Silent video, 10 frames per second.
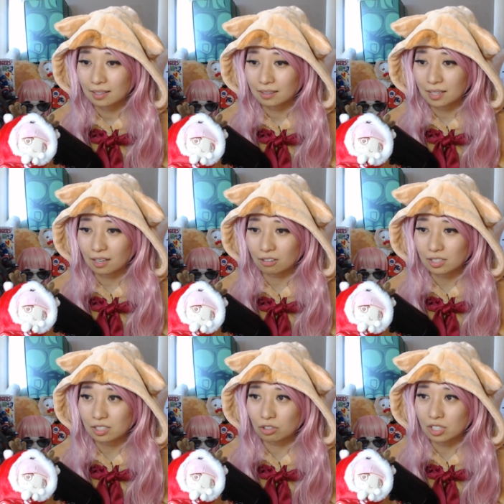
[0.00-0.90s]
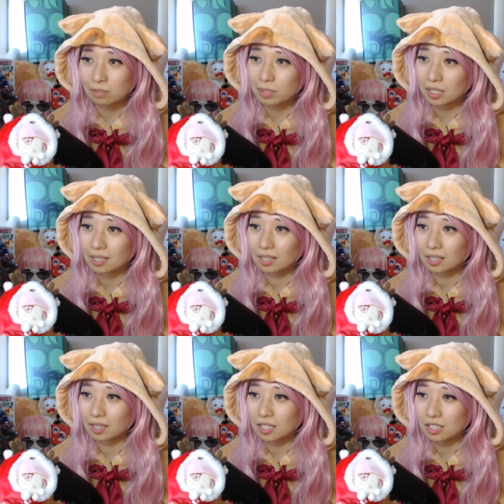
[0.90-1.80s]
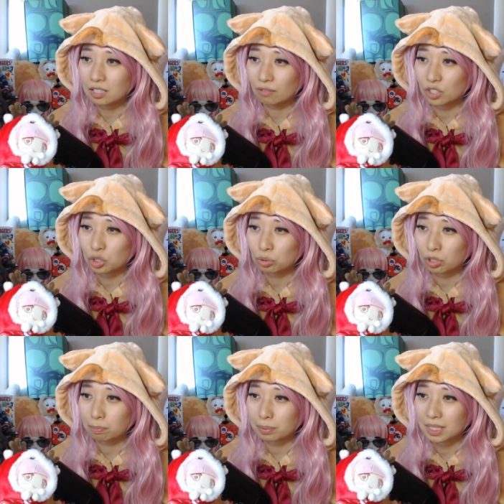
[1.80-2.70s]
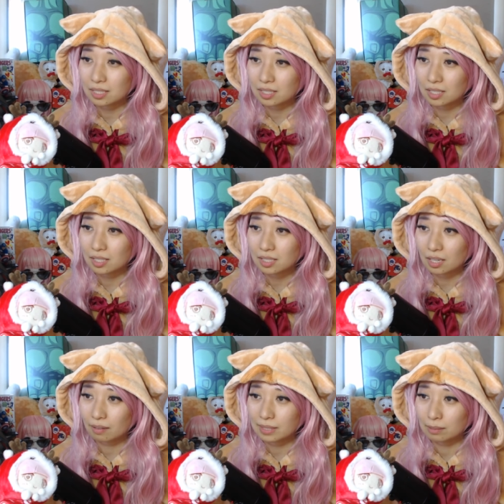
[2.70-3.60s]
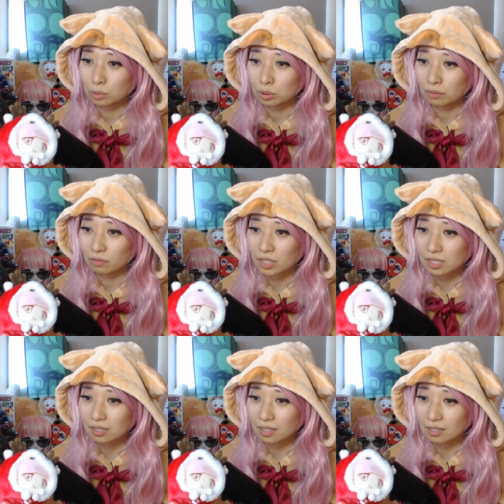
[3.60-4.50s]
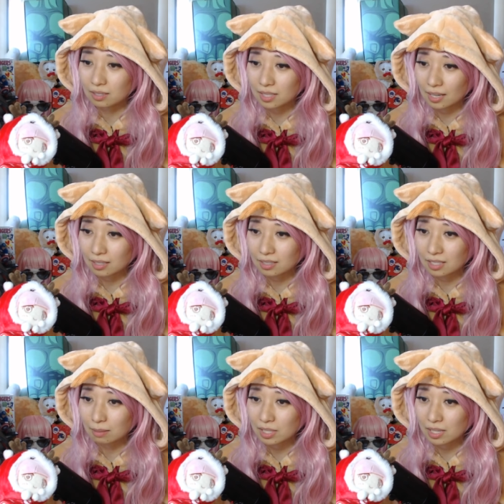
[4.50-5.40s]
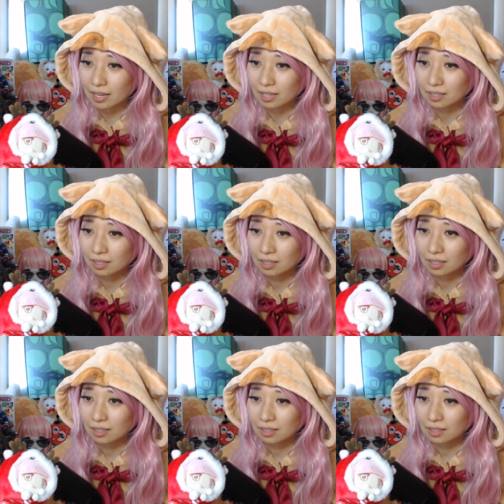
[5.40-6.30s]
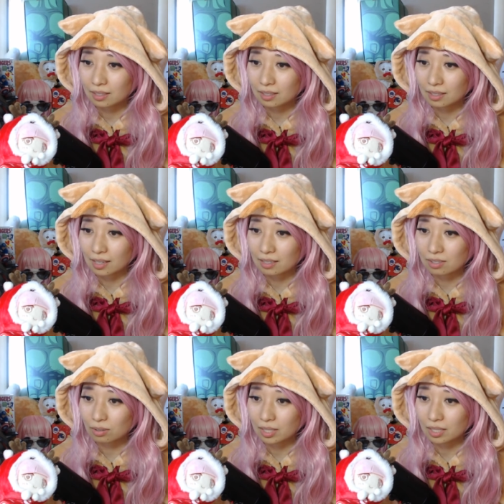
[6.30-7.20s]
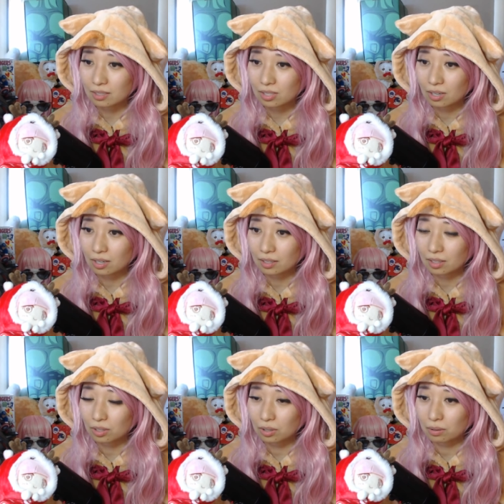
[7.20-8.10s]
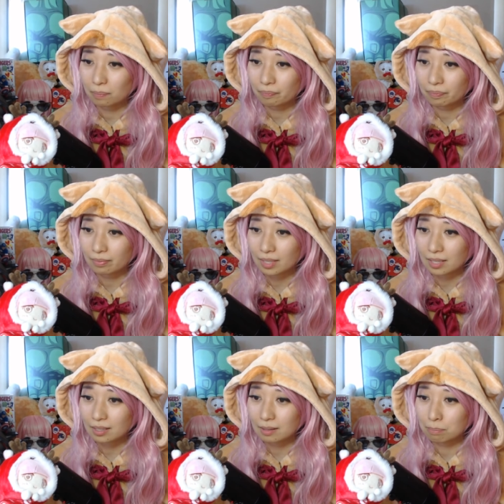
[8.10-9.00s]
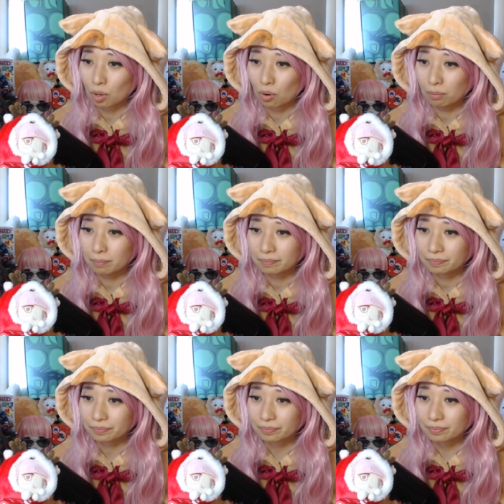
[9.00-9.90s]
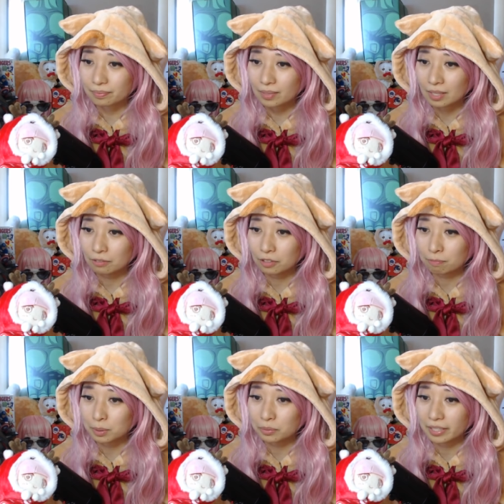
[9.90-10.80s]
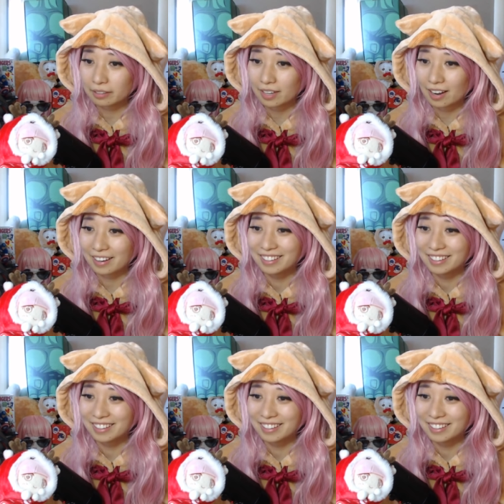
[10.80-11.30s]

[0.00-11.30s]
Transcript: now, it's going to be individual pieces of the Moon Visitor set, it seems like. Yeah, so here's her little bow with blue hair dye.